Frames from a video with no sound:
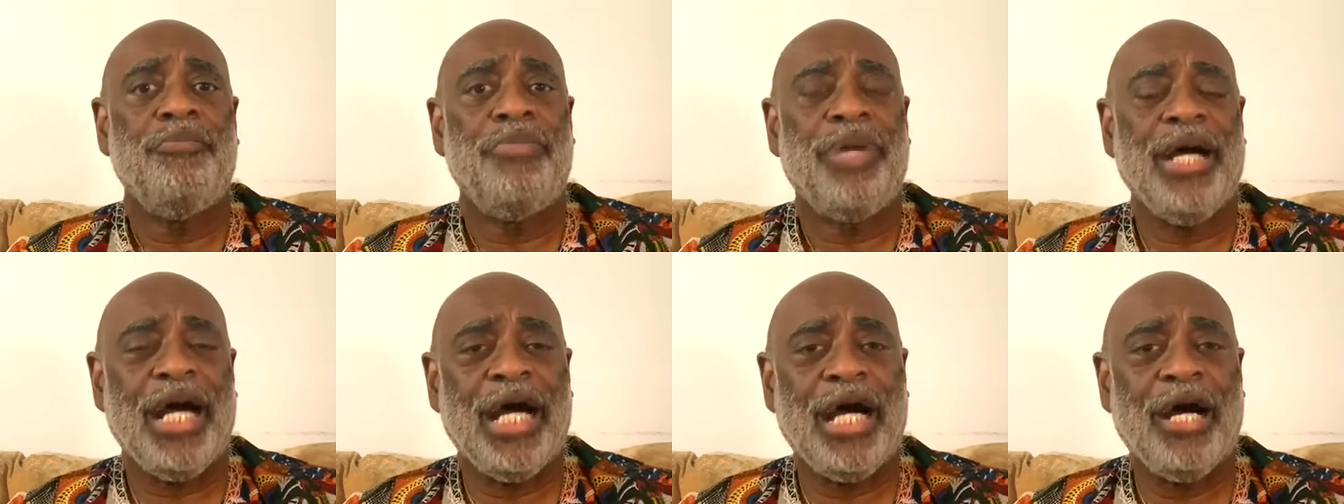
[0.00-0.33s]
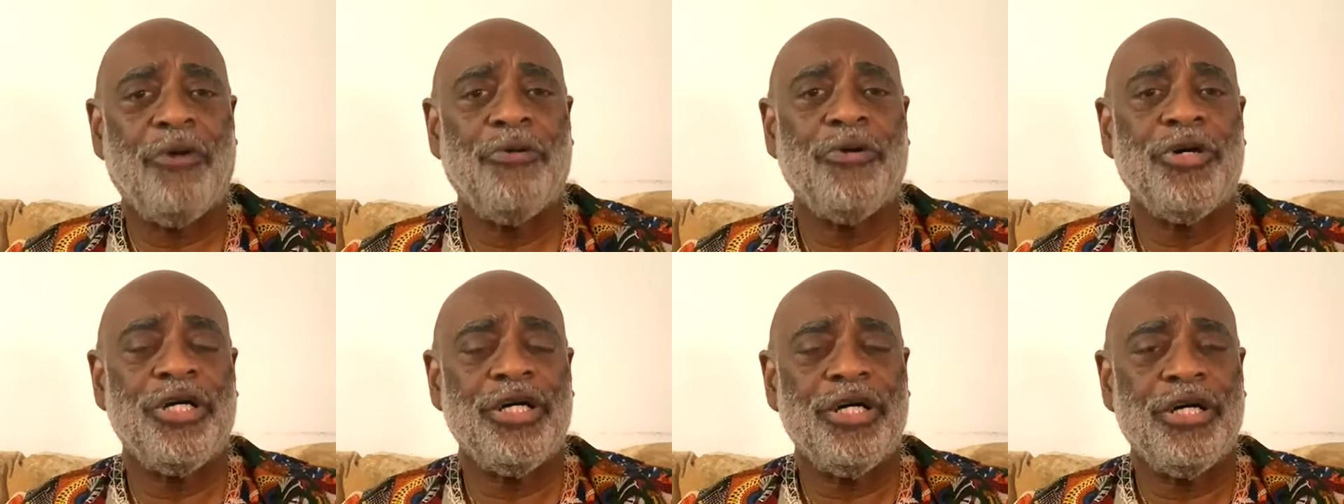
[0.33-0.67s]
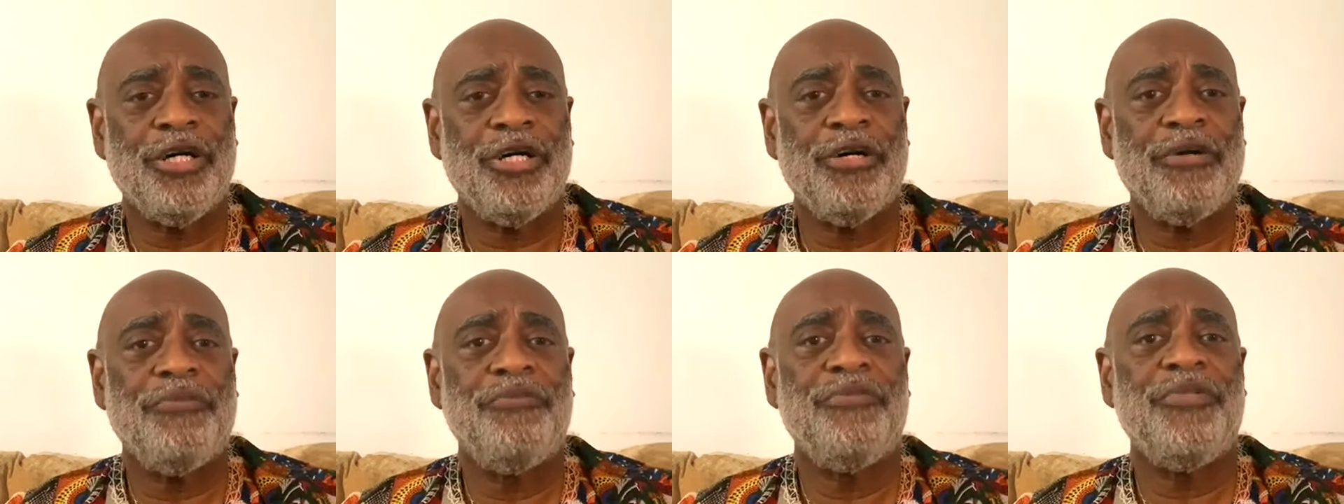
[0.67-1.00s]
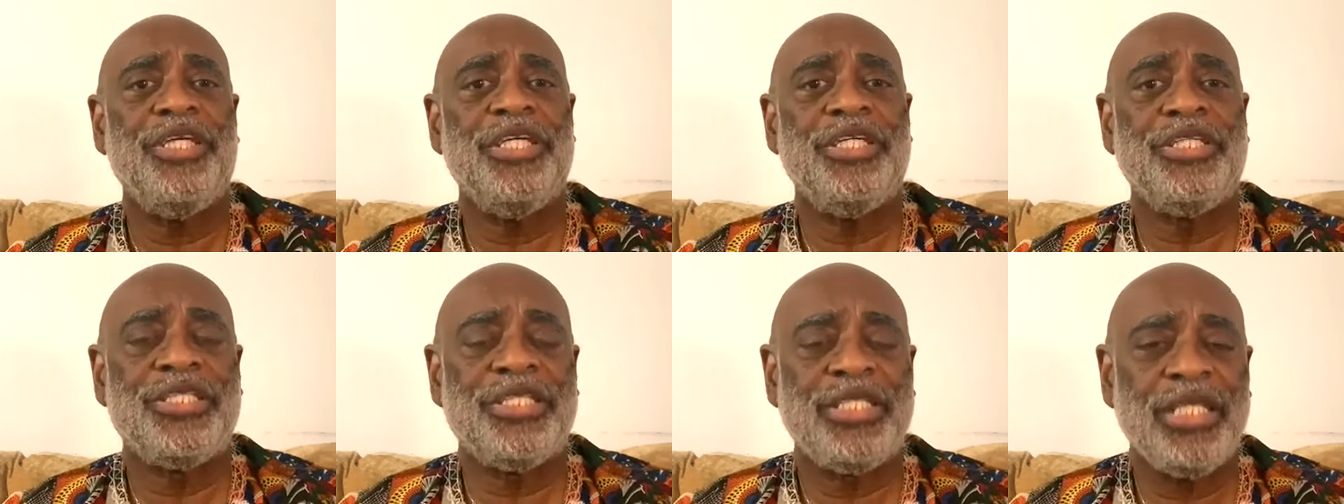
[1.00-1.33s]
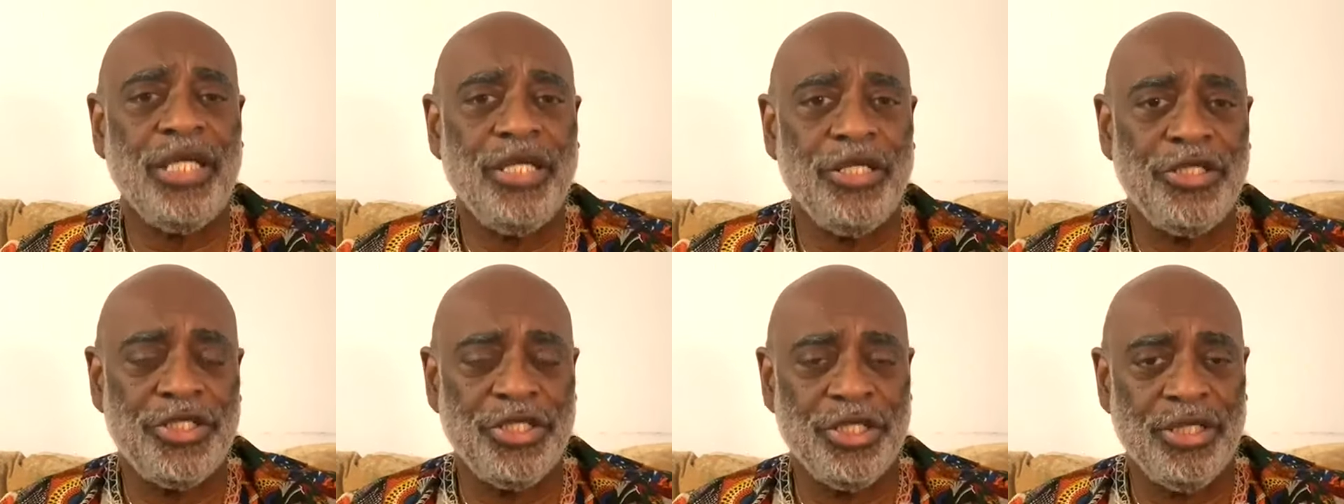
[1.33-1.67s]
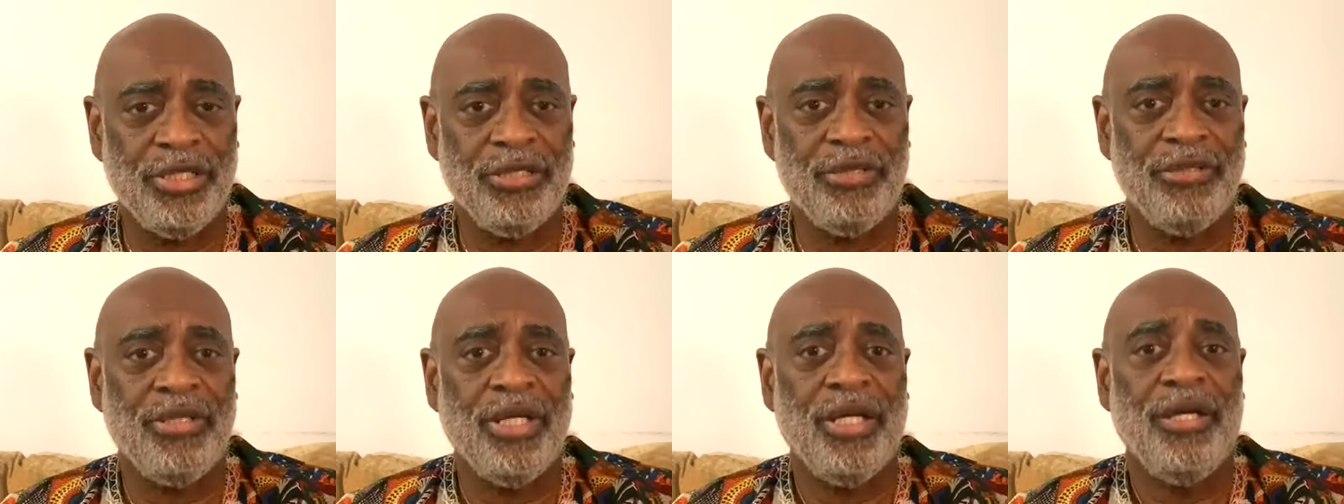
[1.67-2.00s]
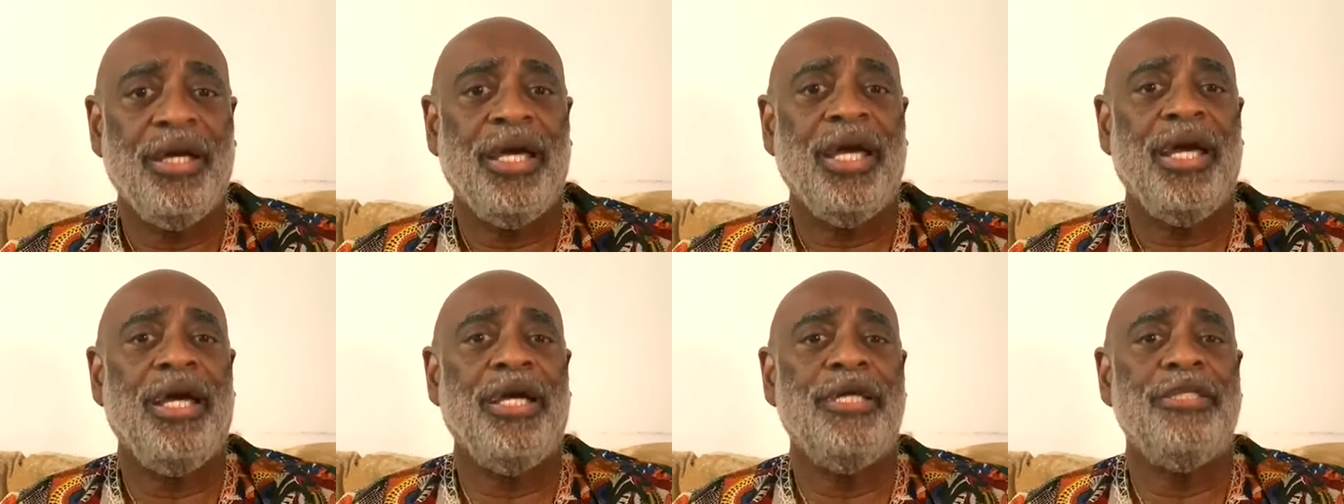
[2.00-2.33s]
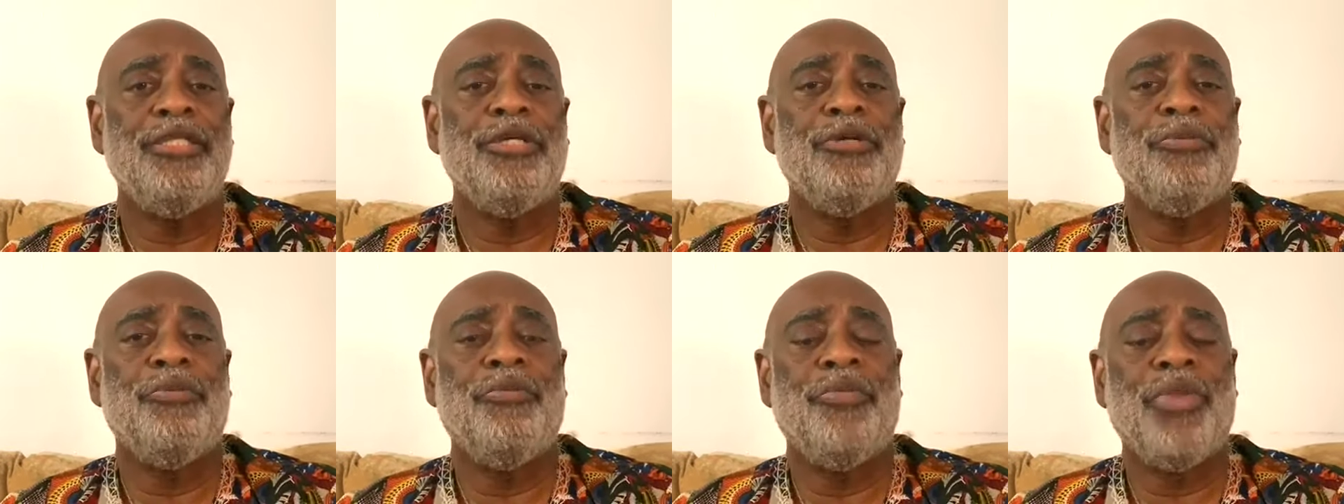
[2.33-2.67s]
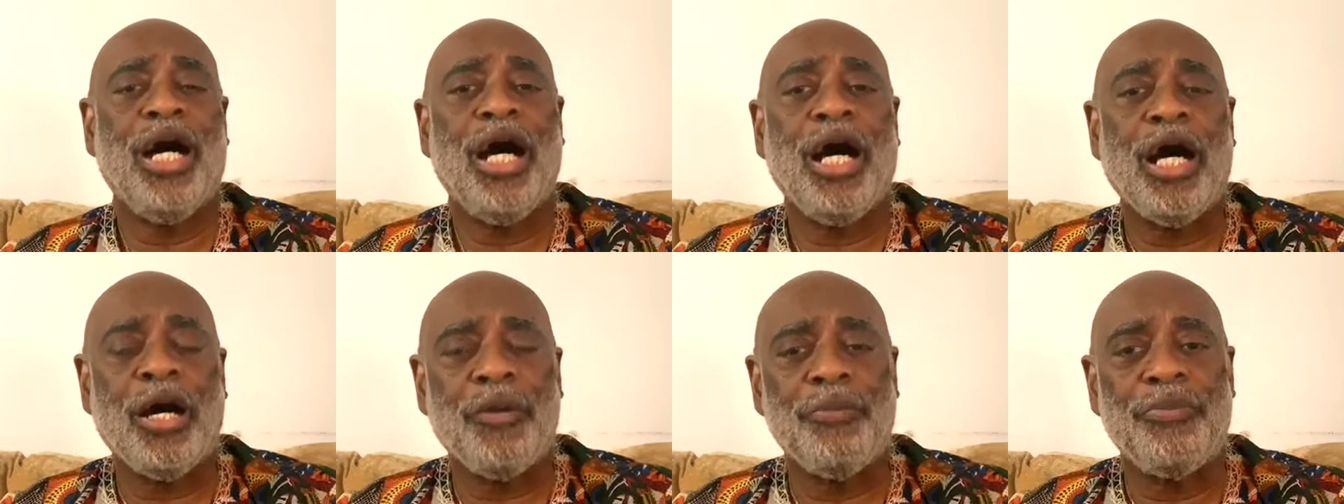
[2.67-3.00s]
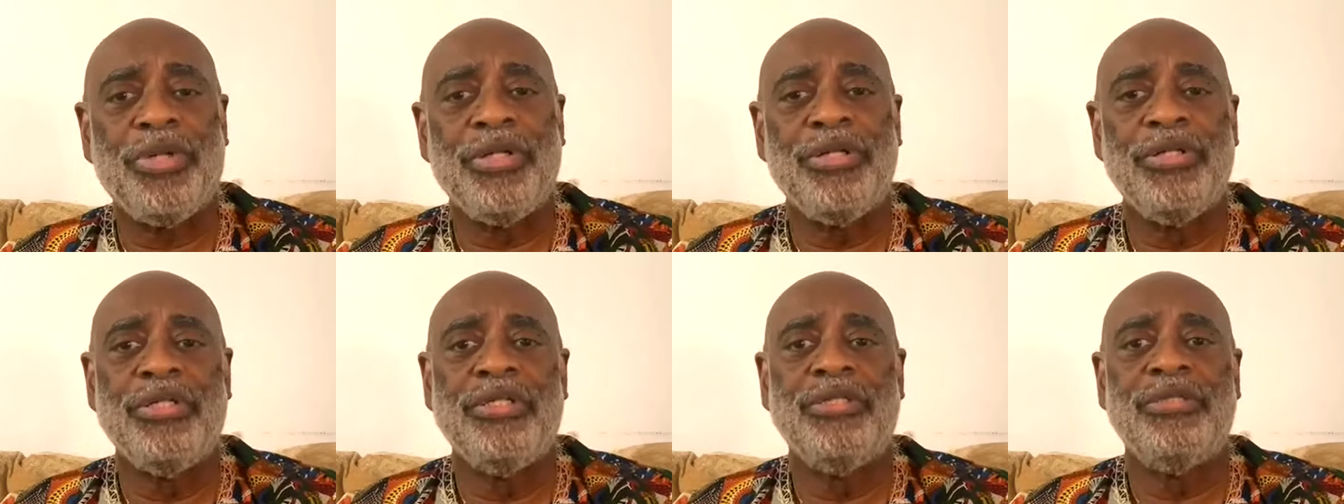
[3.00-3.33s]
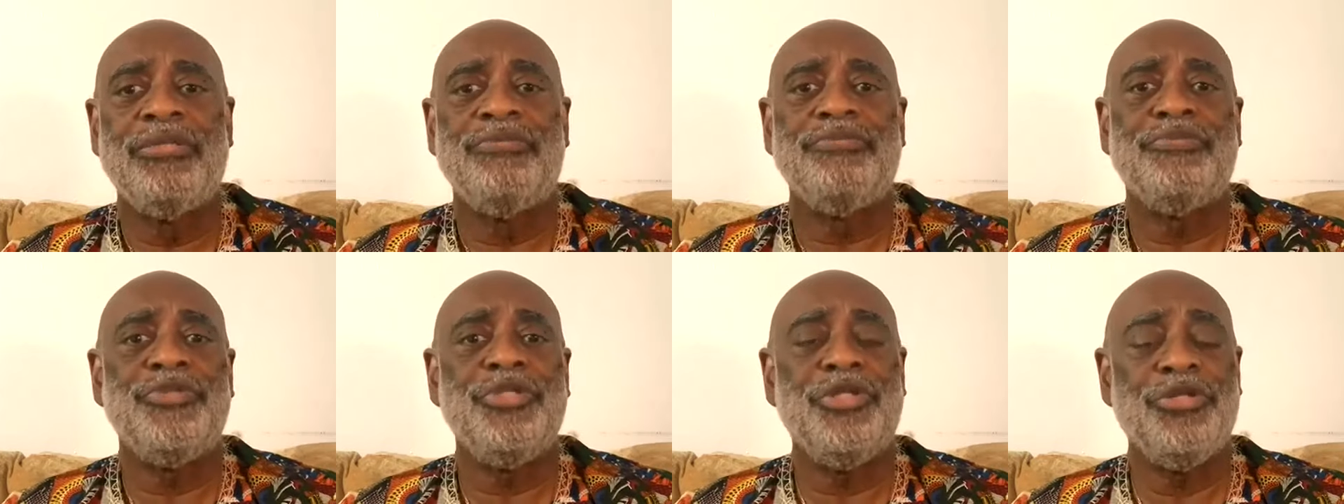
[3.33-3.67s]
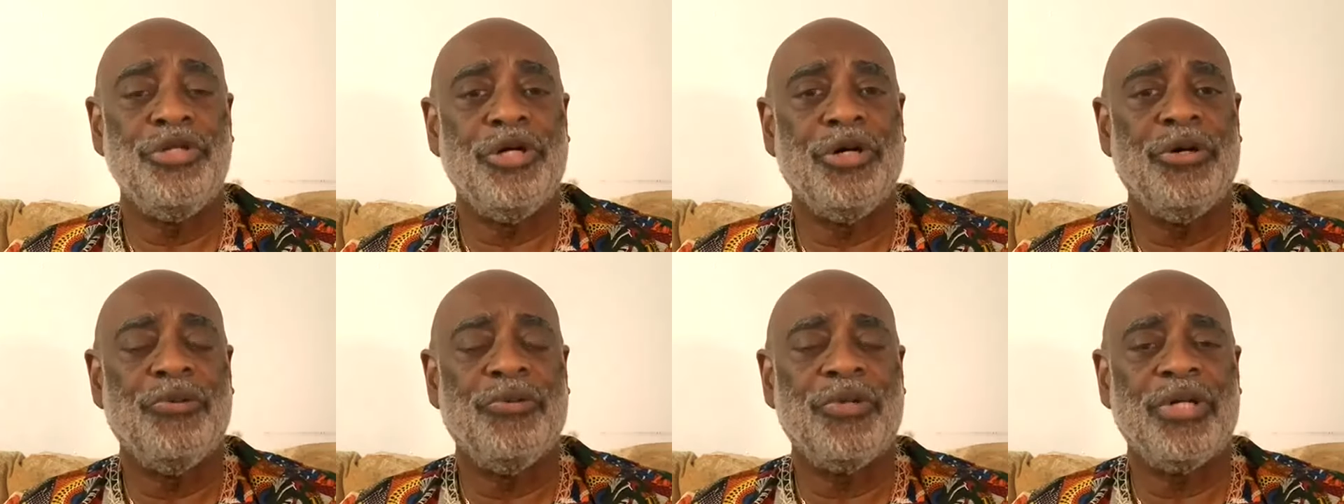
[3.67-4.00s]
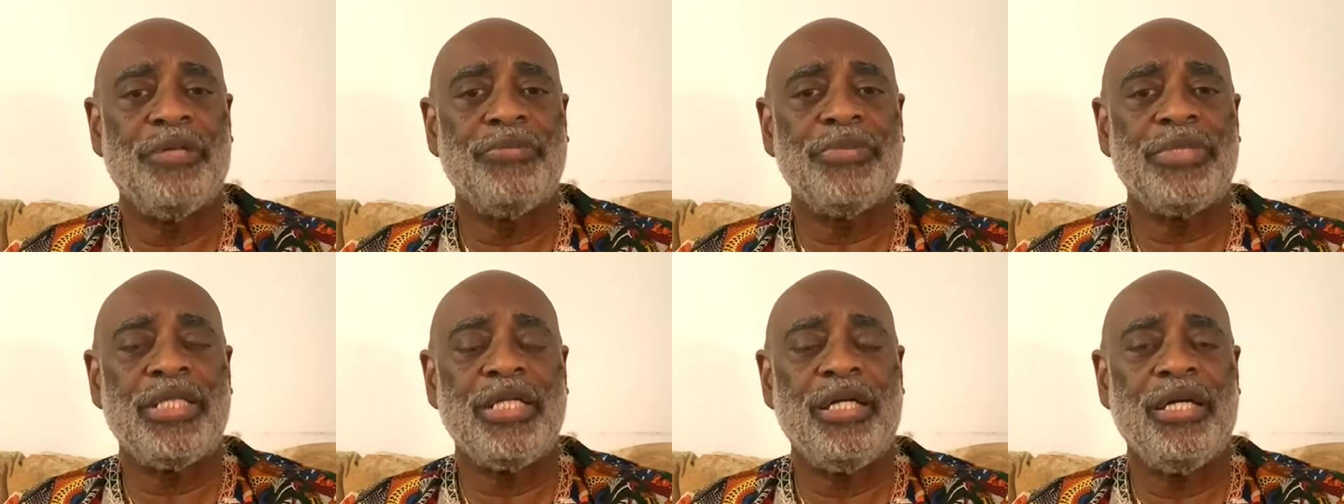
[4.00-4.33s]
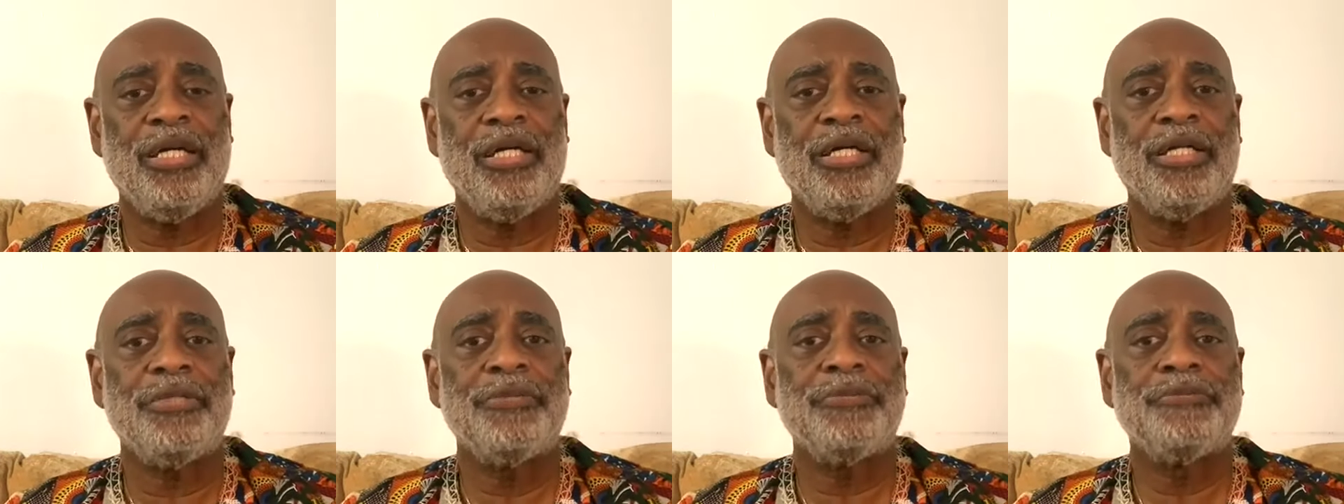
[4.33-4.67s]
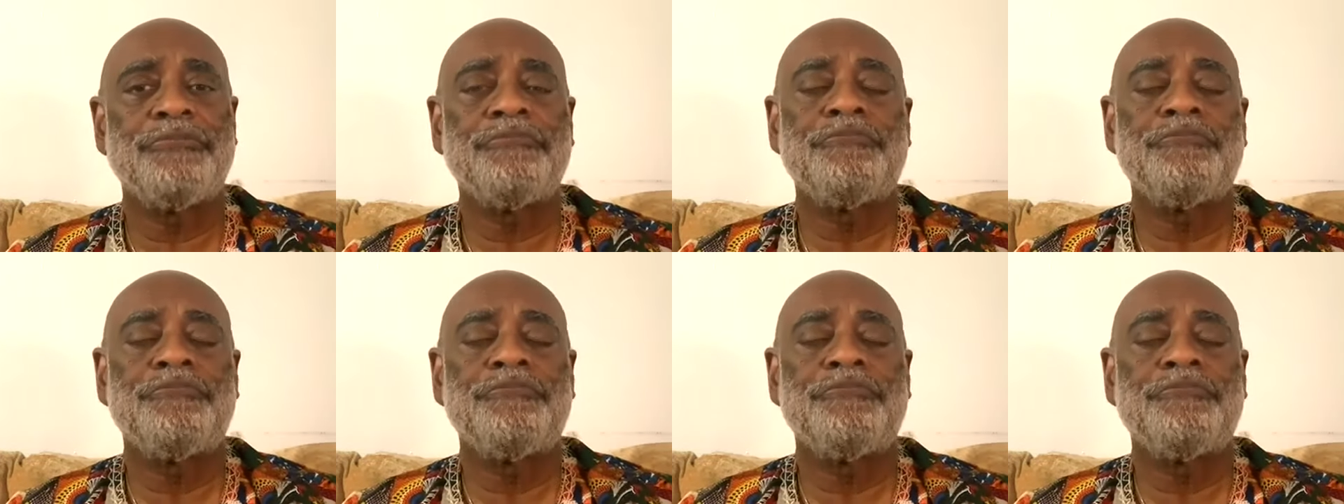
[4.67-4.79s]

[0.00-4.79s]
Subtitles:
Power of decision. And the mop. You know what I'm saying?